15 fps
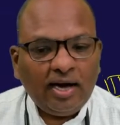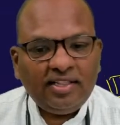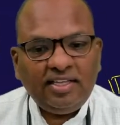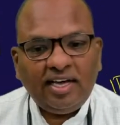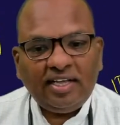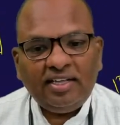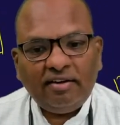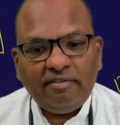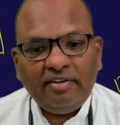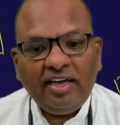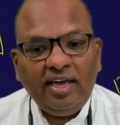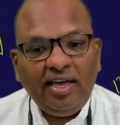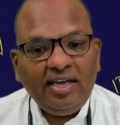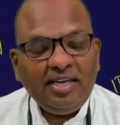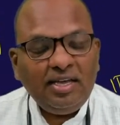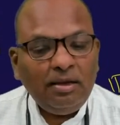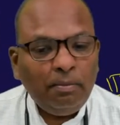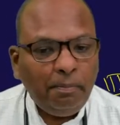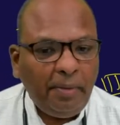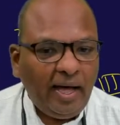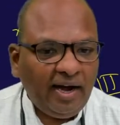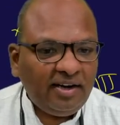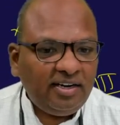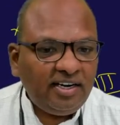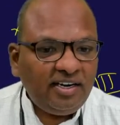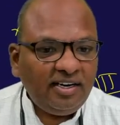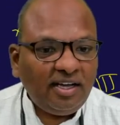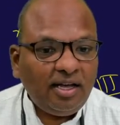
the other way impacted